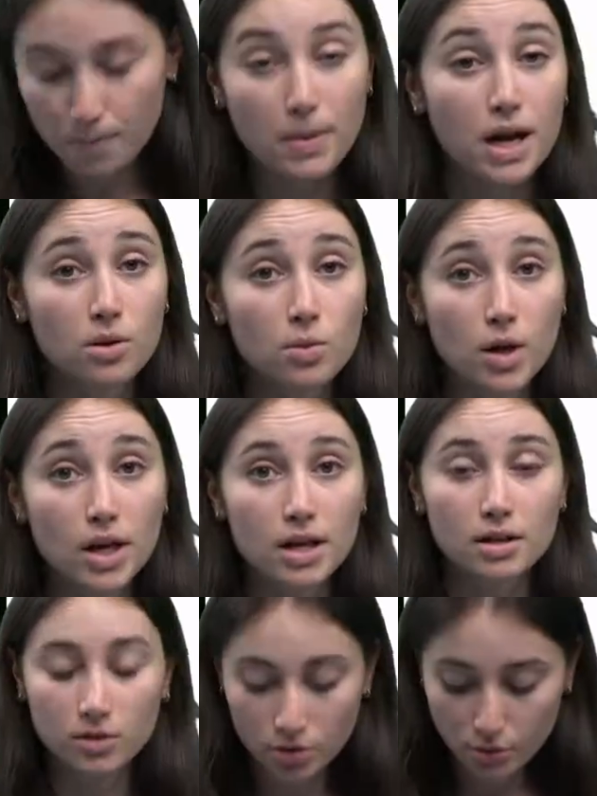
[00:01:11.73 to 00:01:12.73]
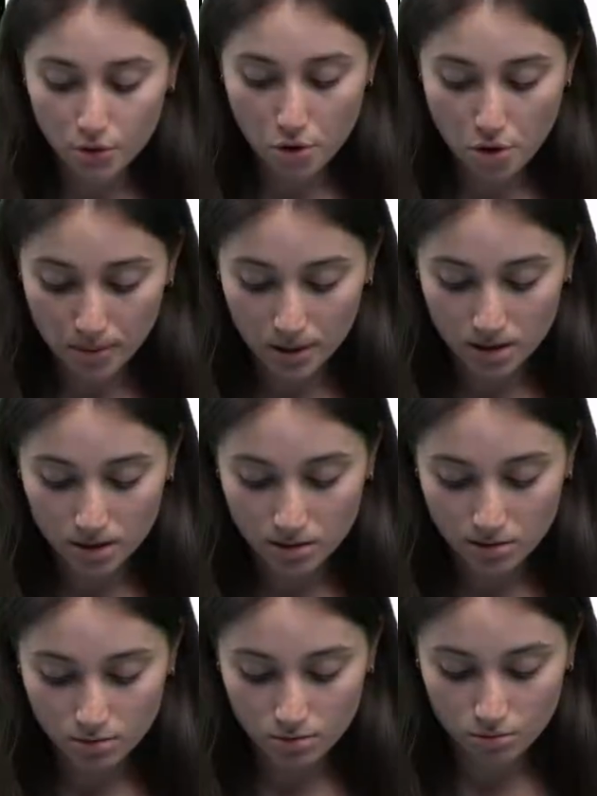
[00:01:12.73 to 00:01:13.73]
By the way, the verb
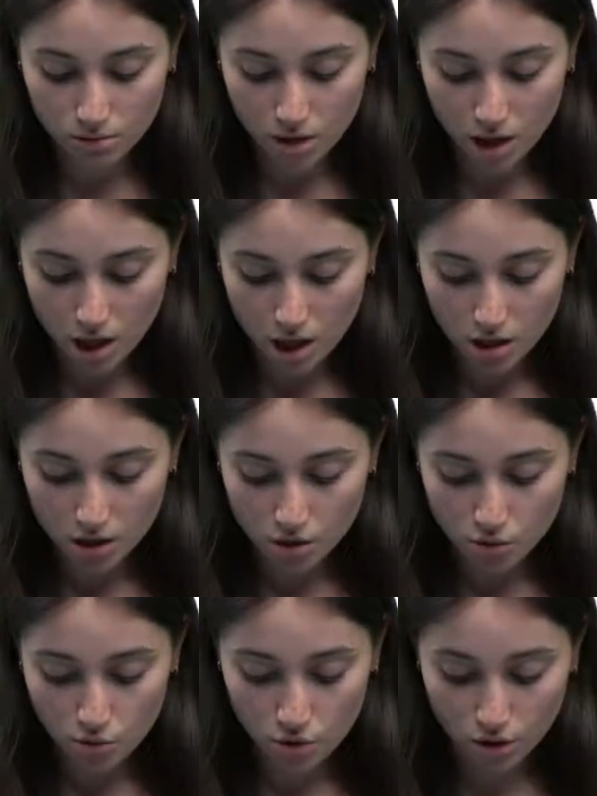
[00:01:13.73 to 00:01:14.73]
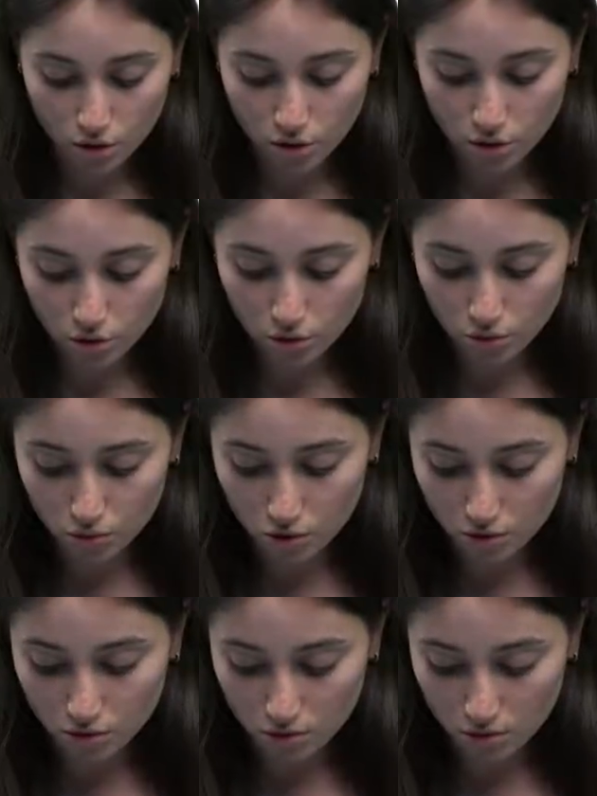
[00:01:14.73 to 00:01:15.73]
is to conclude.